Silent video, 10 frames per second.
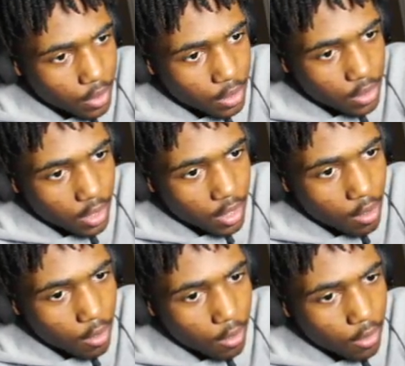See, I got
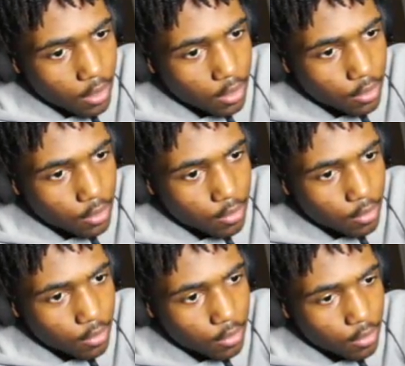all
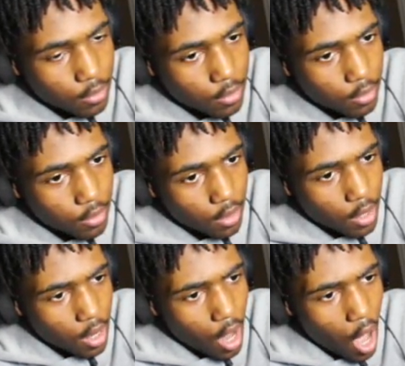this.
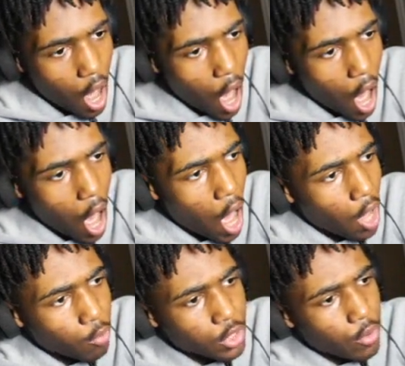Uh,
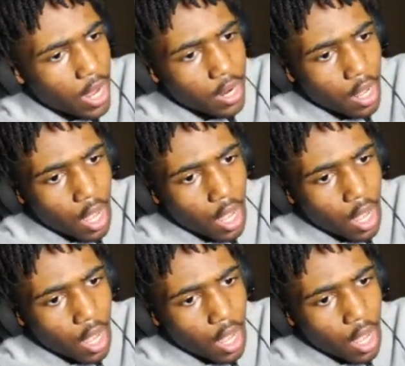what's going on?